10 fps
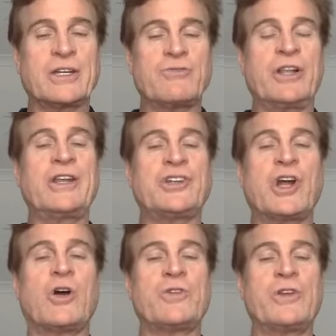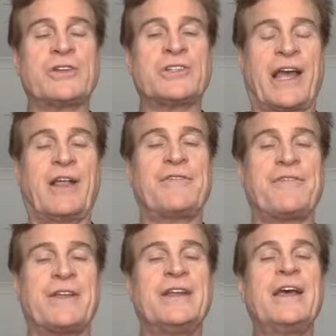really show
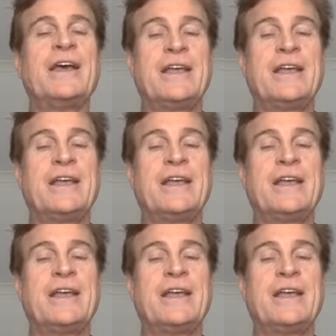yourself, and